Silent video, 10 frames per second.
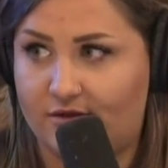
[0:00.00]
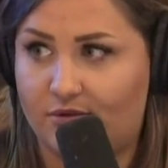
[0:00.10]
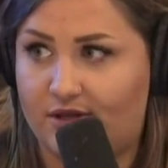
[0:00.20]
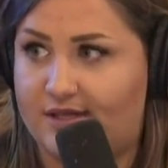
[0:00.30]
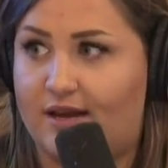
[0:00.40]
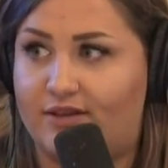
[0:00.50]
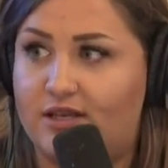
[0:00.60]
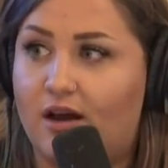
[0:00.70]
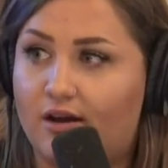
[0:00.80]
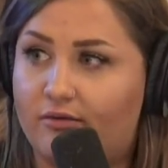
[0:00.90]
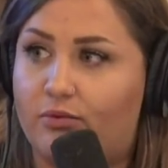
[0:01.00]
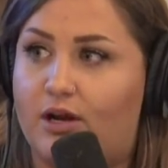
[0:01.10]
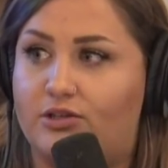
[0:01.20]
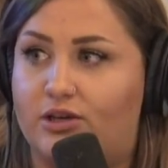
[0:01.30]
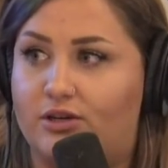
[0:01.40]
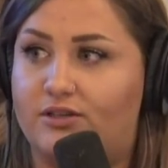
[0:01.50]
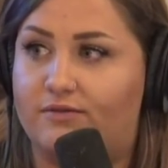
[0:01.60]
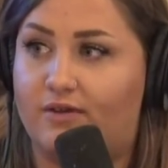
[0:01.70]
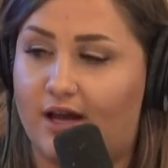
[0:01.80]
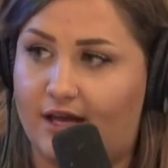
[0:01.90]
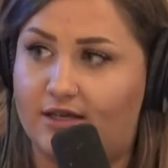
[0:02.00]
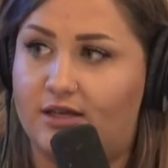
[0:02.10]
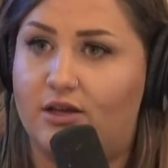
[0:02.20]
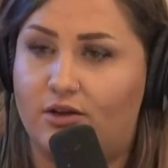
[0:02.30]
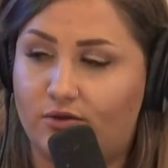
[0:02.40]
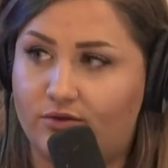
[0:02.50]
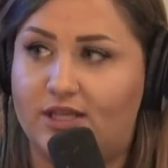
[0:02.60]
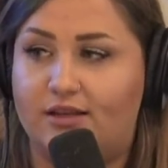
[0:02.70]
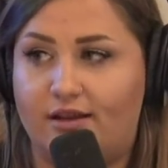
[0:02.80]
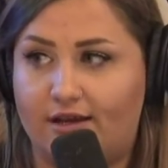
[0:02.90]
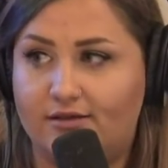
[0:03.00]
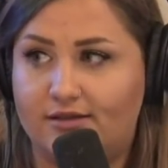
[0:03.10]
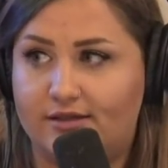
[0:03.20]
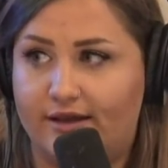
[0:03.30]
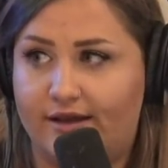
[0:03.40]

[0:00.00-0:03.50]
So the police have a ton of pressure to find who did this.